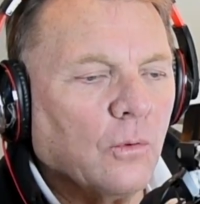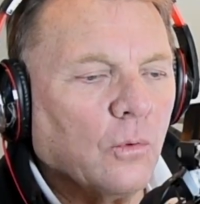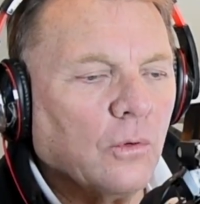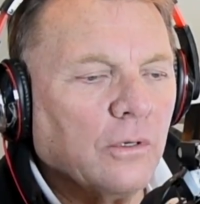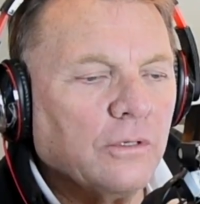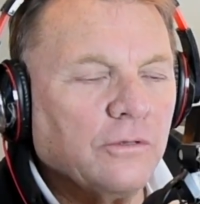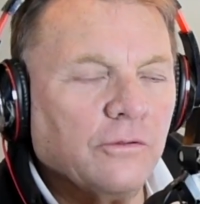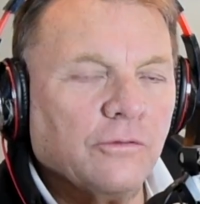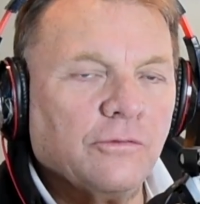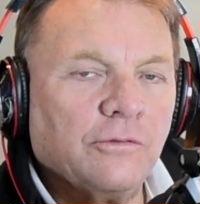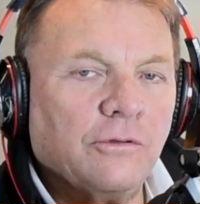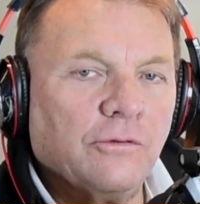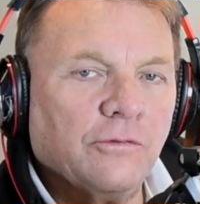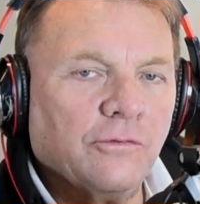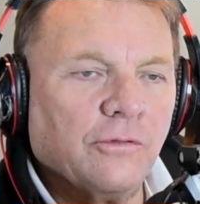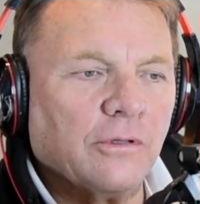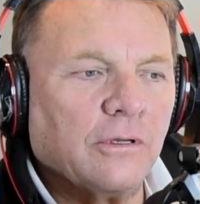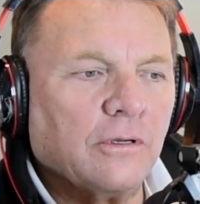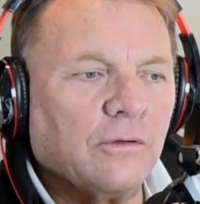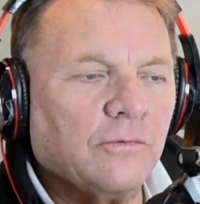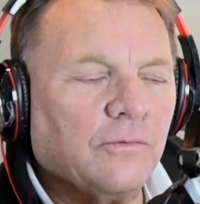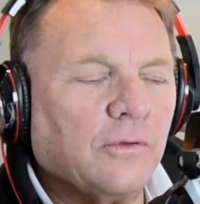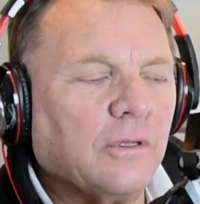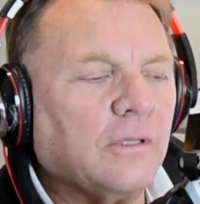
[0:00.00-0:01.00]
or just
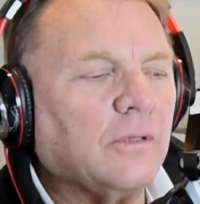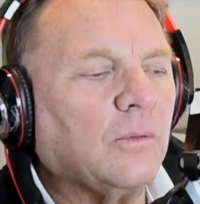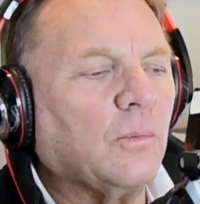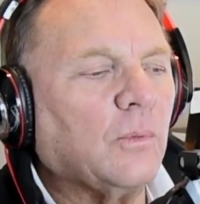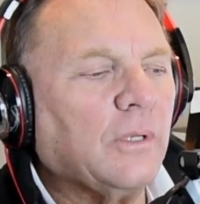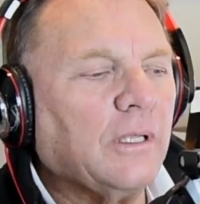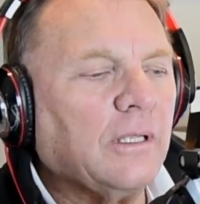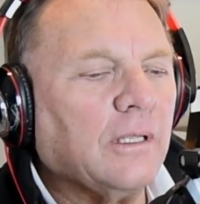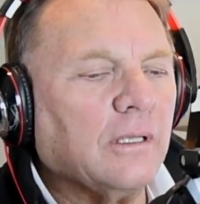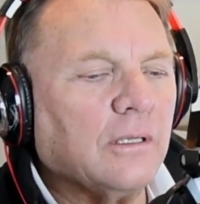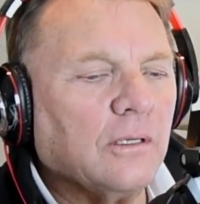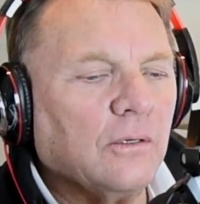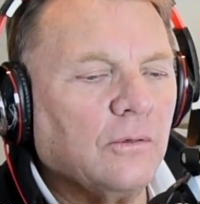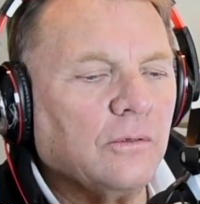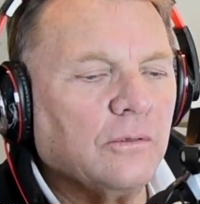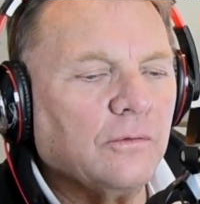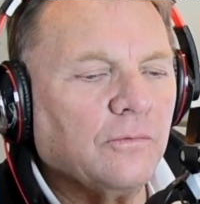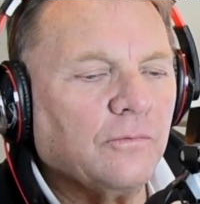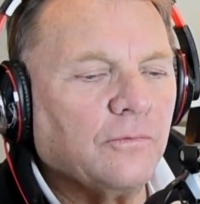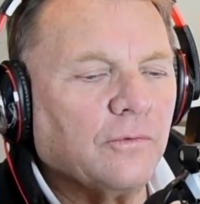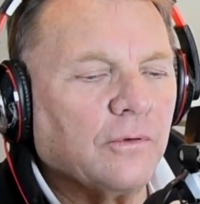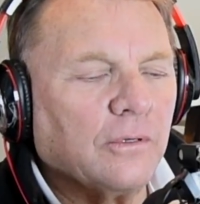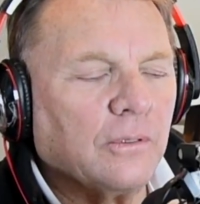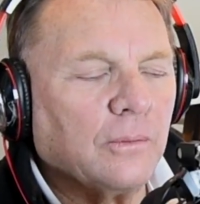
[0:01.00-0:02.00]
yourself on the weekend,
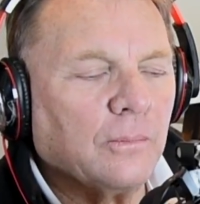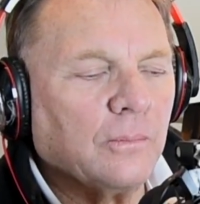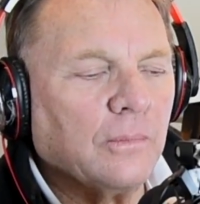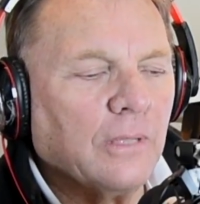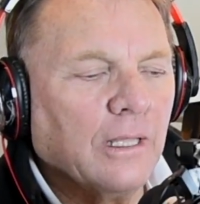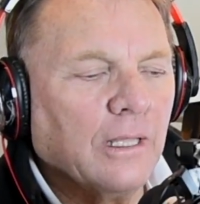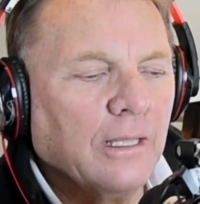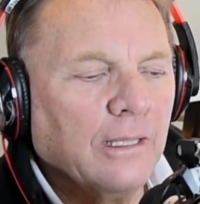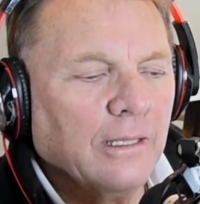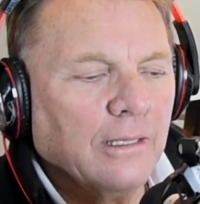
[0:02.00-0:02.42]
going from